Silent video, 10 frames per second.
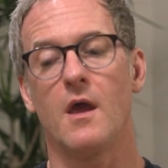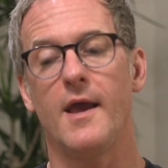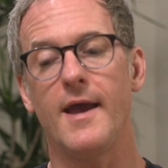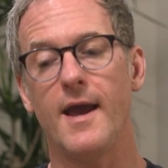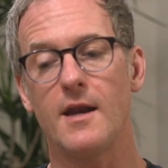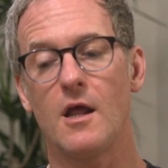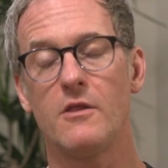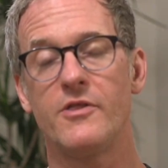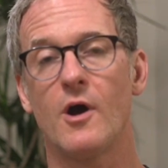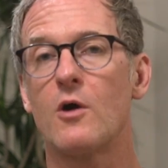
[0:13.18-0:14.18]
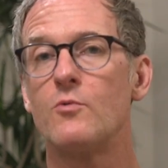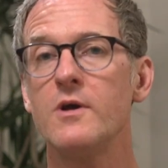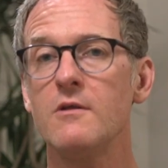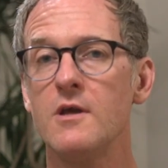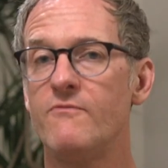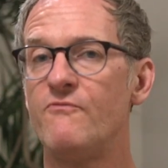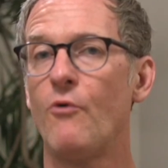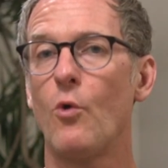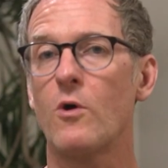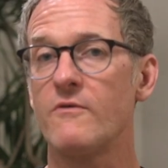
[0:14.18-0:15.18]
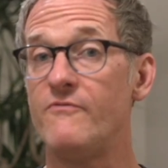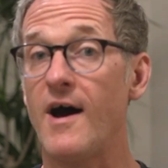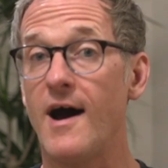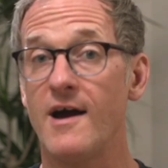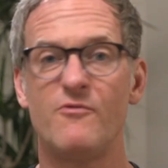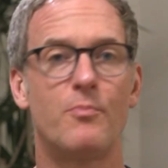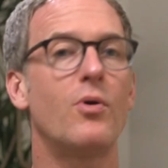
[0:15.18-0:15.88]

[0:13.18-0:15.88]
And there are really 4 or 5